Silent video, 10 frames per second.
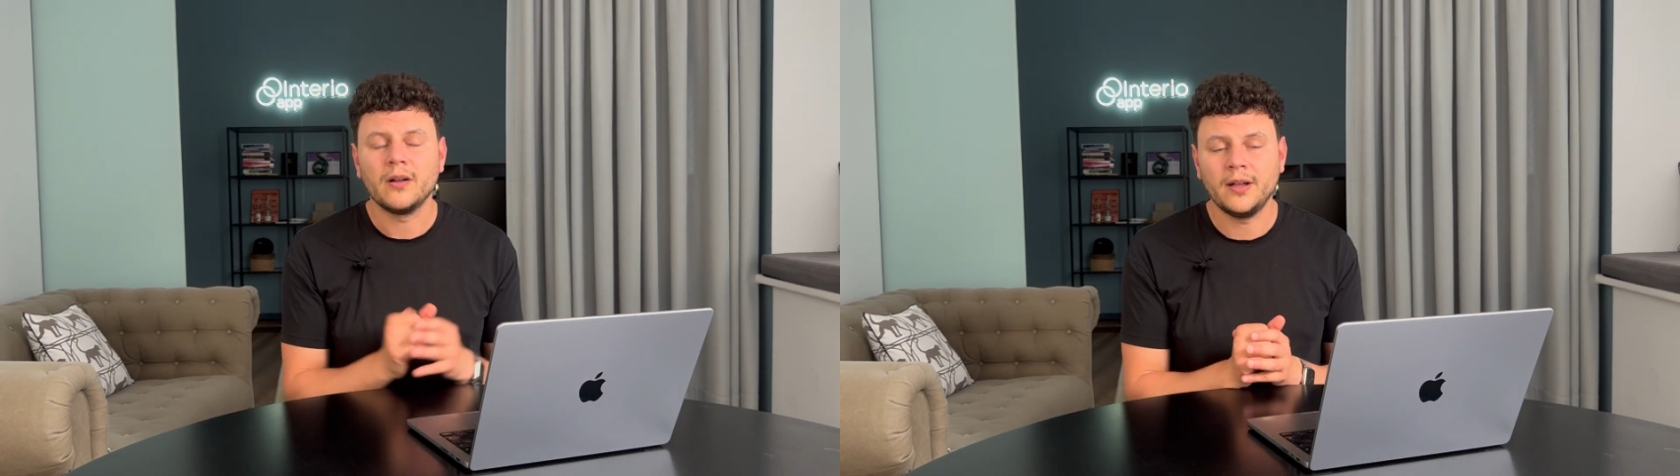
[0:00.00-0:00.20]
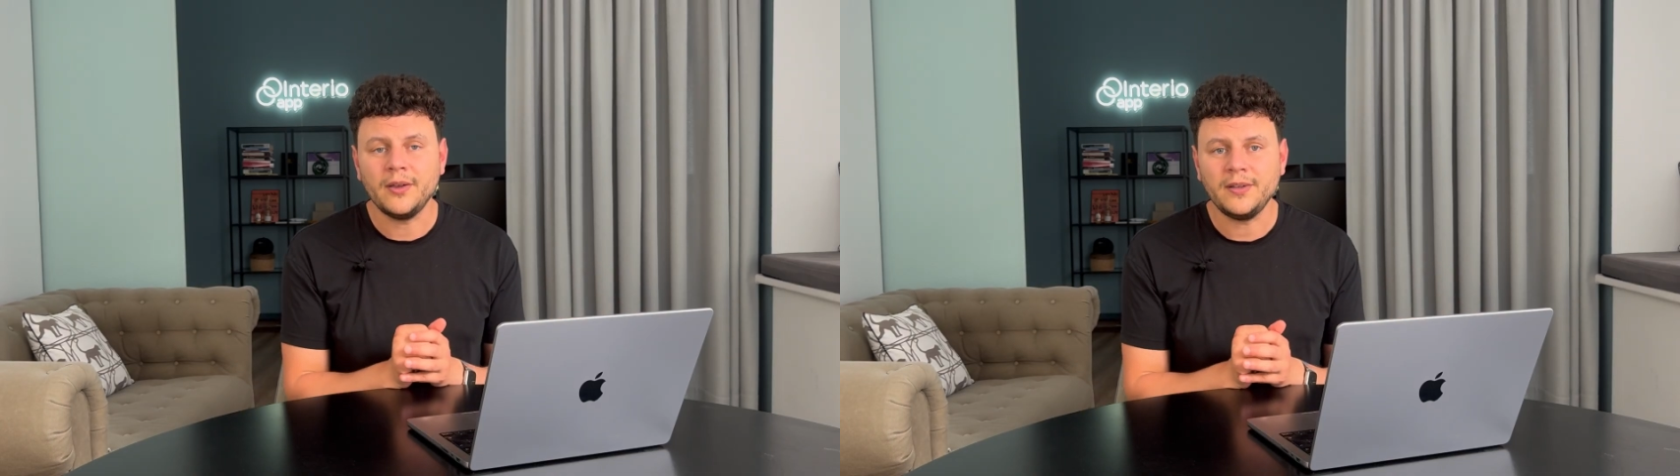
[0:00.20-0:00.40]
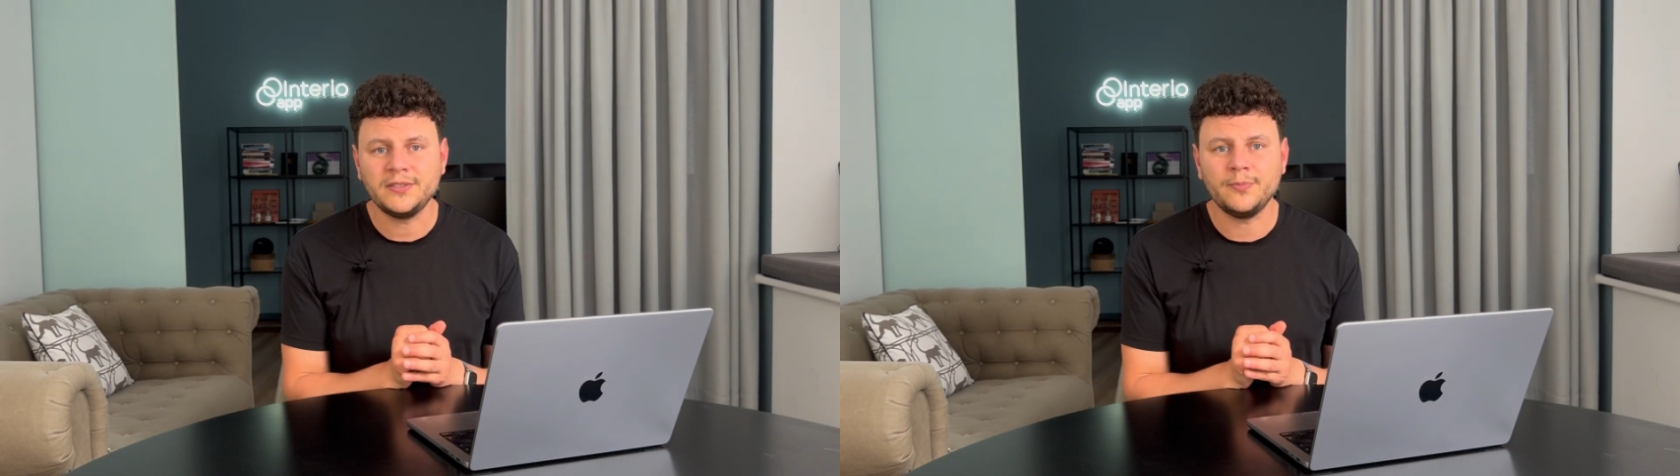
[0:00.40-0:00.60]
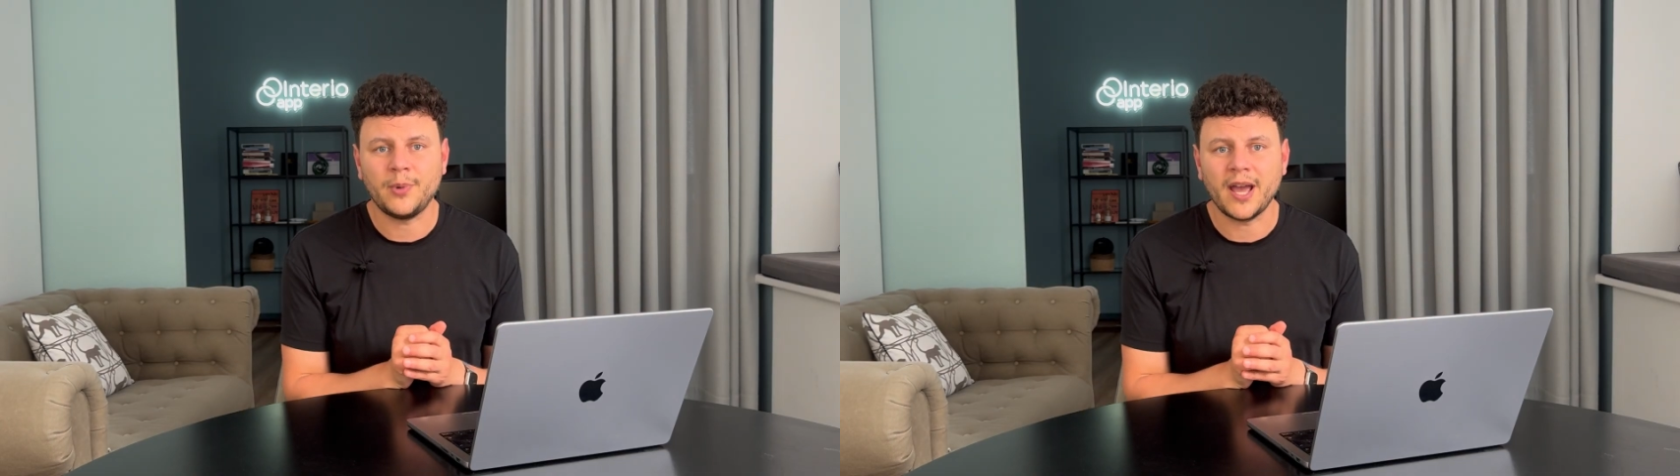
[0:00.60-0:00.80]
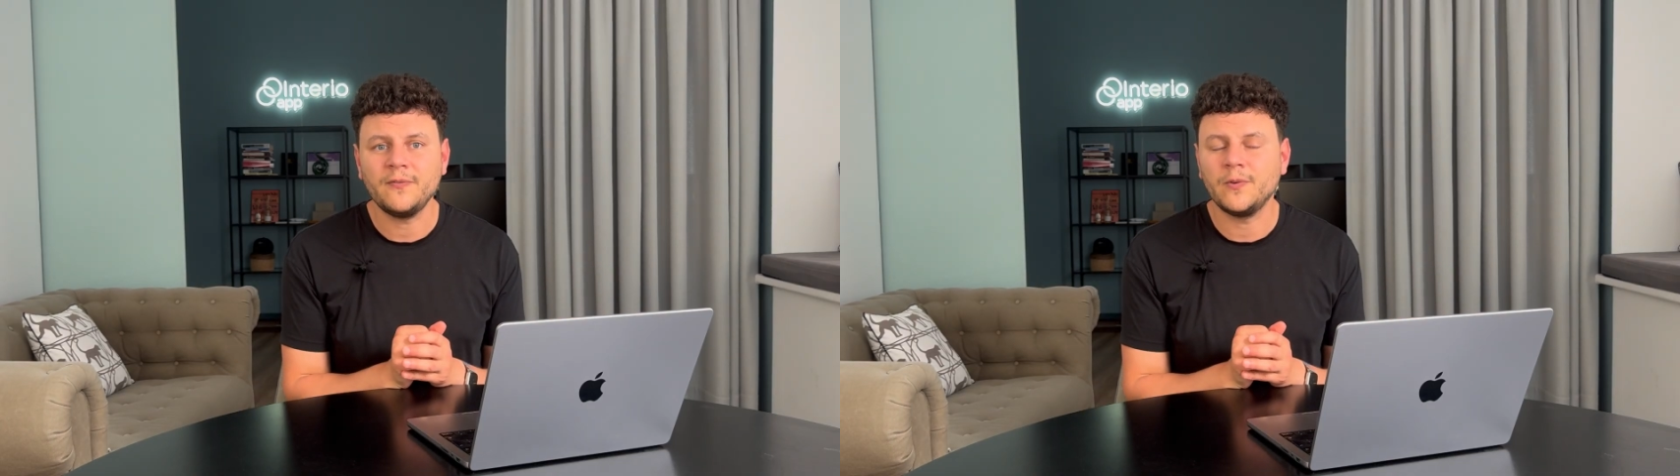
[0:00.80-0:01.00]
going to
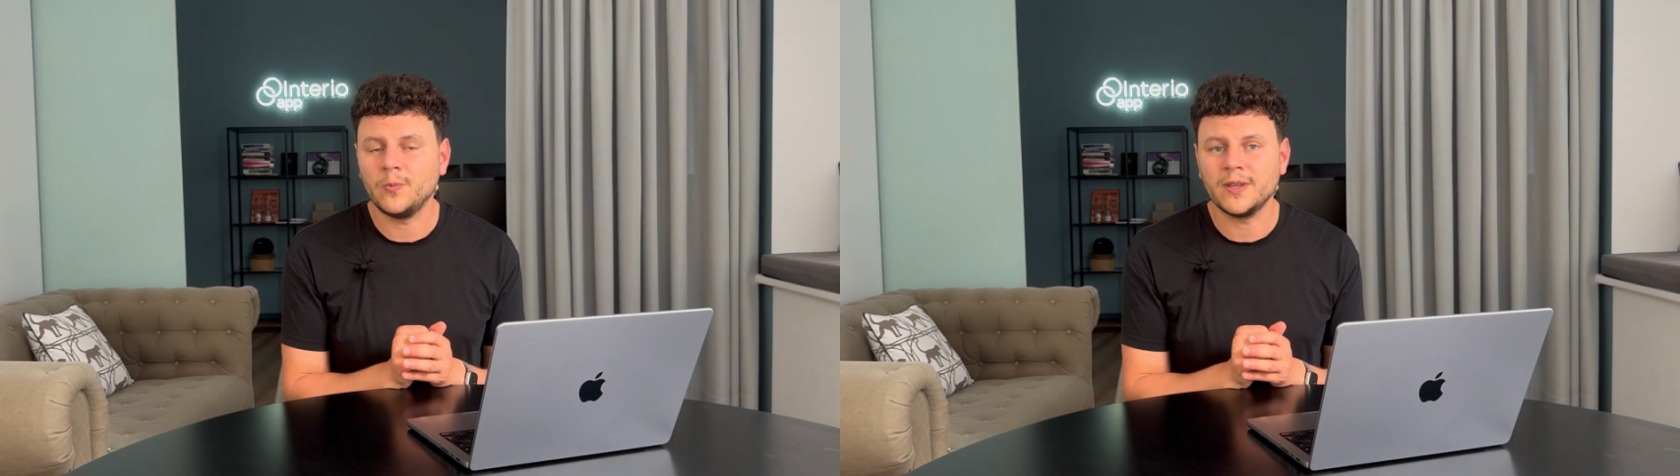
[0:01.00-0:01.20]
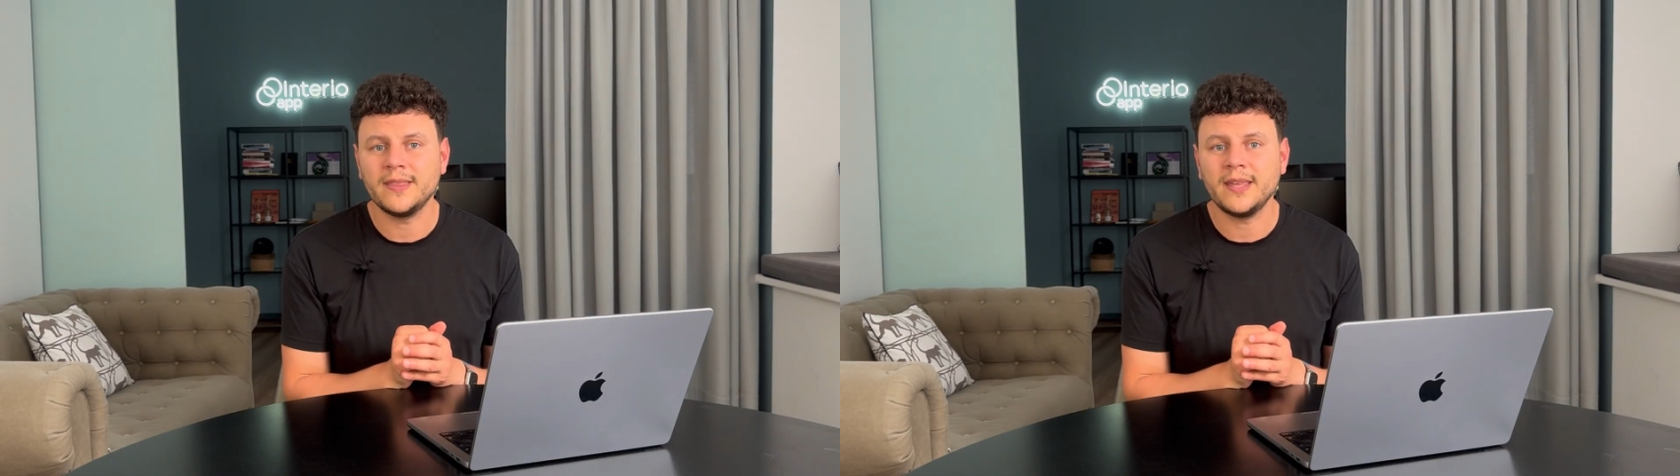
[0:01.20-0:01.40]
buy for what